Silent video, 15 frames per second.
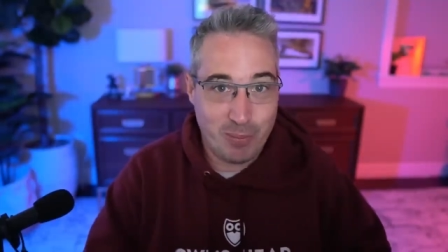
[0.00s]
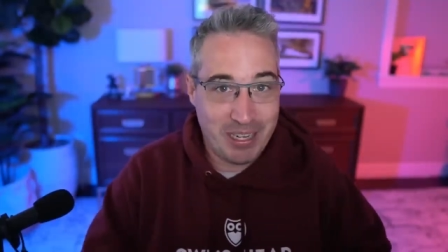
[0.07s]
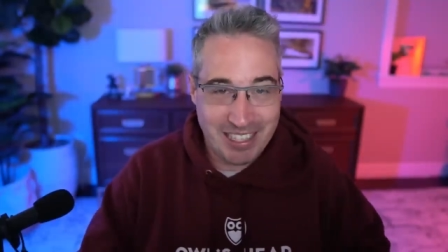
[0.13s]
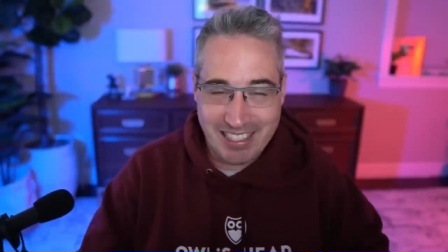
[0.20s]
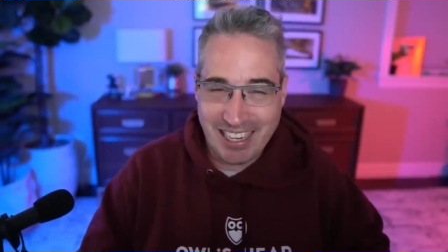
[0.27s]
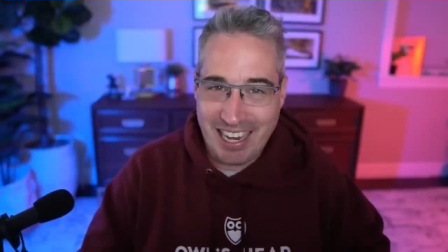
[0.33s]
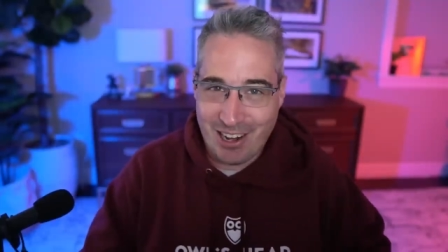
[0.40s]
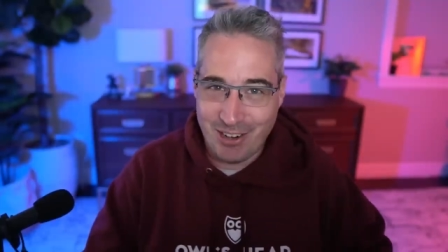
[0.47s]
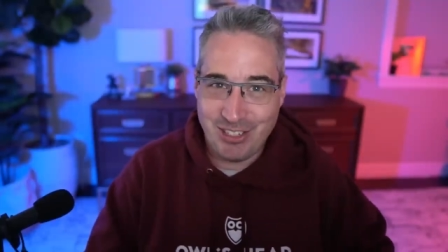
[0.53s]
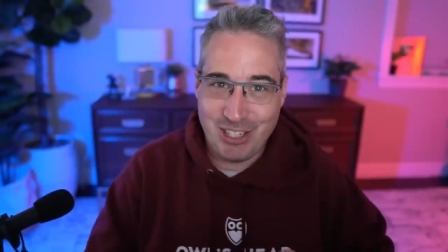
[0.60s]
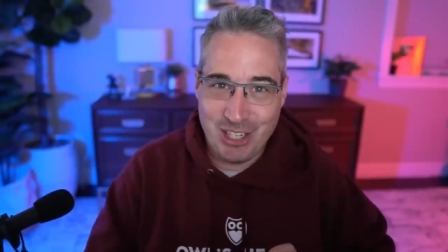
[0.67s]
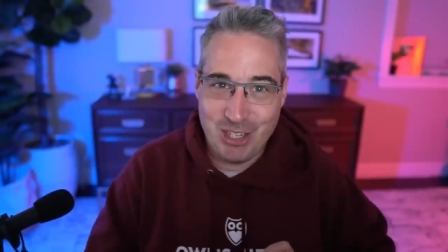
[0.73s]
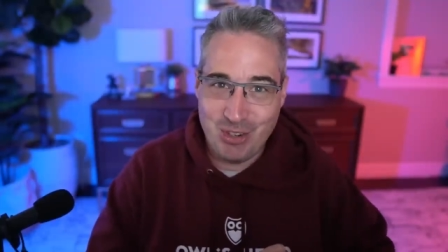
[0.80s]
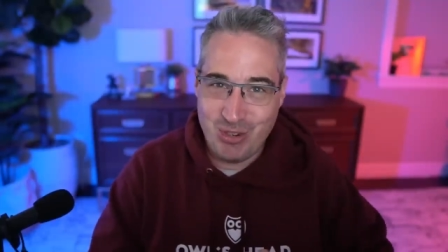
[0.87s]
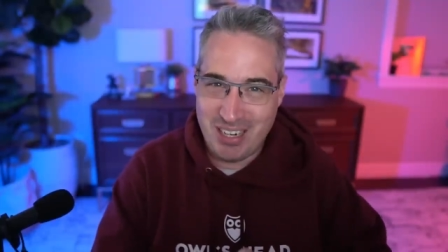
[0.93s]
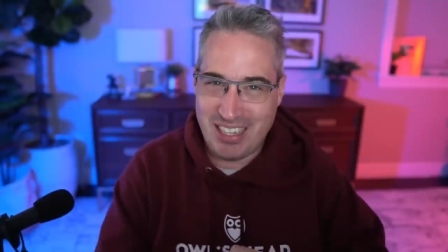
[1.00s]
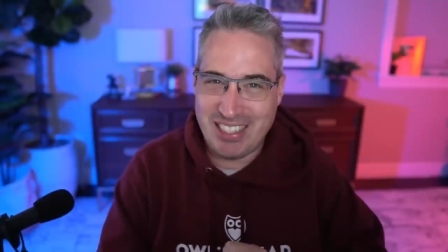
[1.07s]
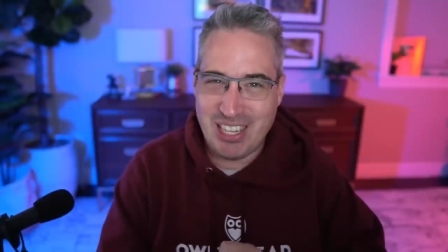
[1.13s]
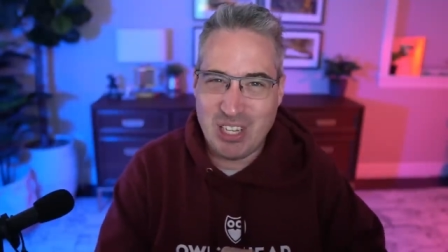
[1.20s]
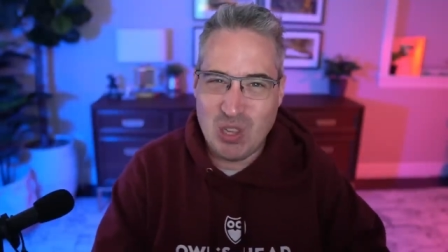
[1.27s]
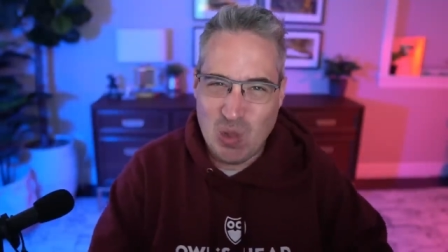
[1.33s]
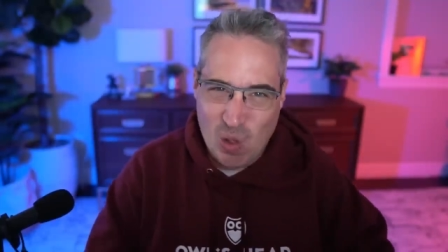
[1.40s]
because I guarantee you it's
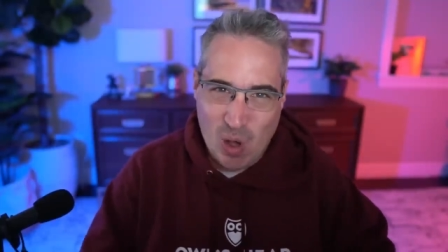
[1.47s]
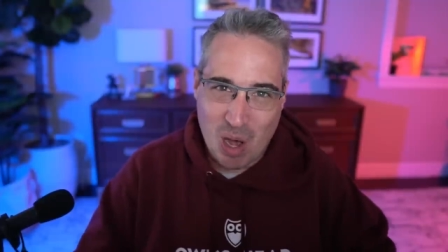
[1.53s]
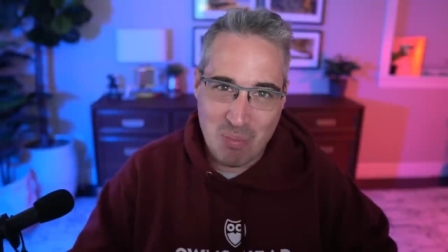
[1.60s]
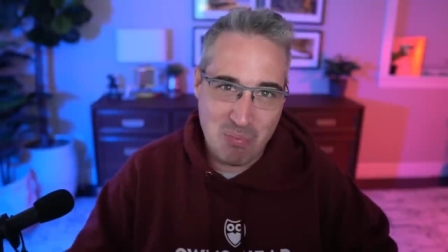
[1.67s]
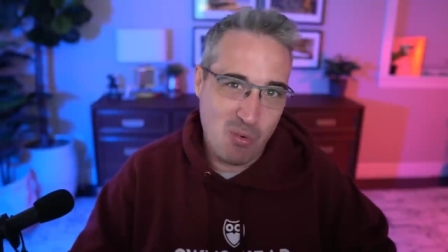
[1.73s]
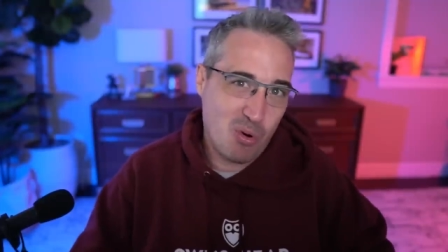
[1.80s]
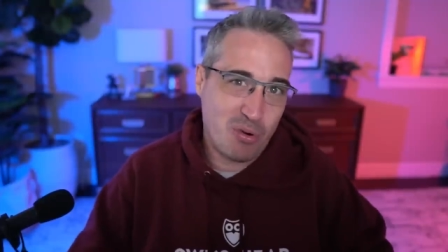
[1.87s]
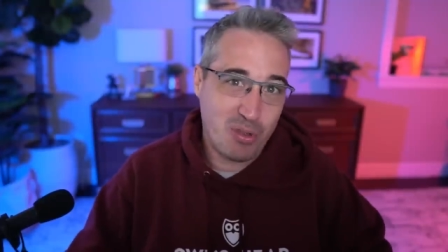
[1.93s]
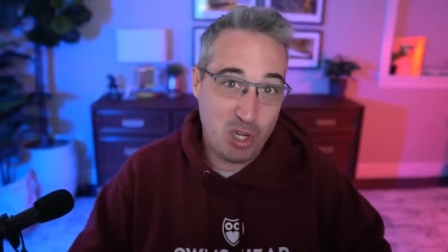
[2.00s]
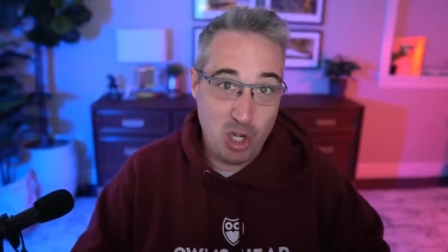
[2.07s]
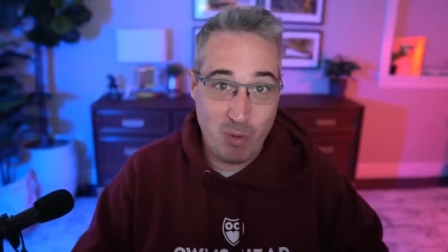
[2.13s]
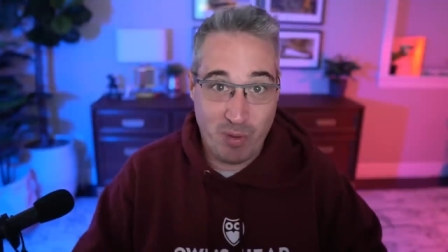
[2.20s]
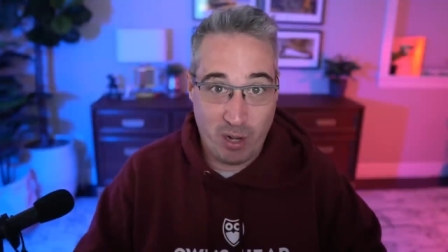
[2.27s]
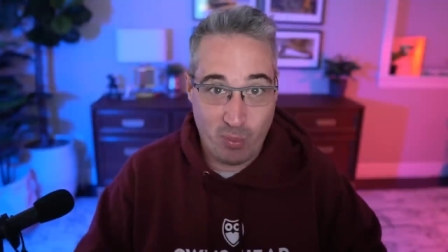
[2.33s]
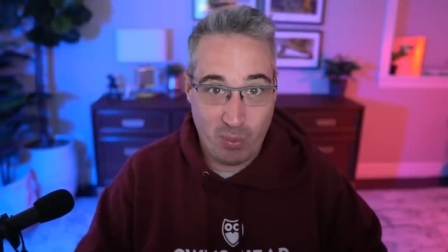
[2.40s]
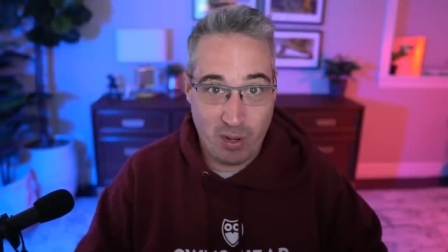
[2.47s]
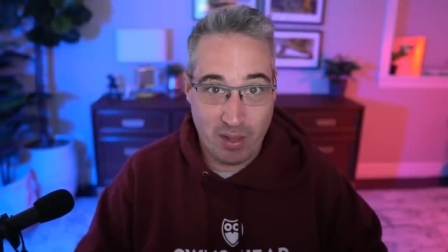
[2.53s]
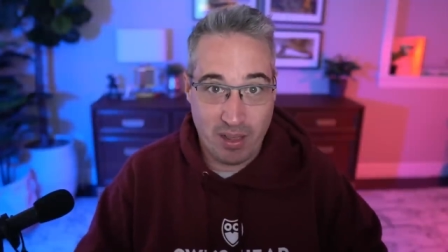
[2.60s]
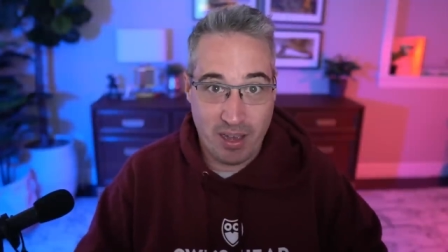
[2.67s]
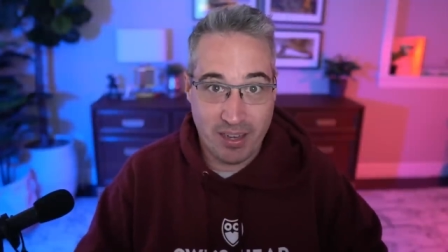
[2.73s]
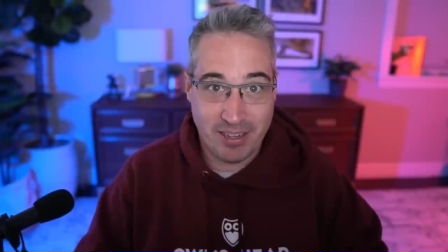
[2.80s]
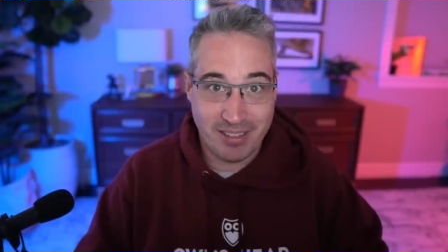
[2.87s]
a lot more than you might
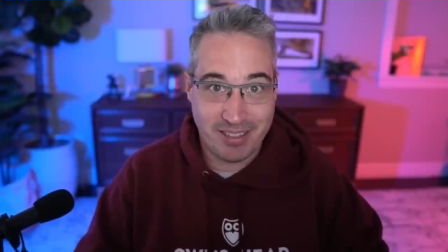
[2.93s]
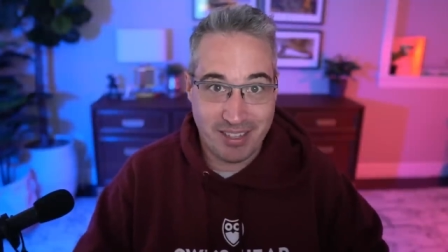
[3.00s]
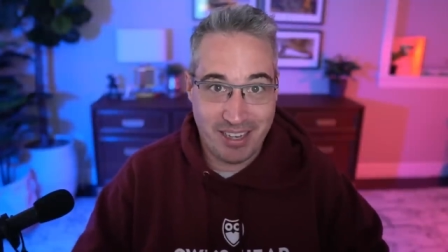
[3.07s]
realize.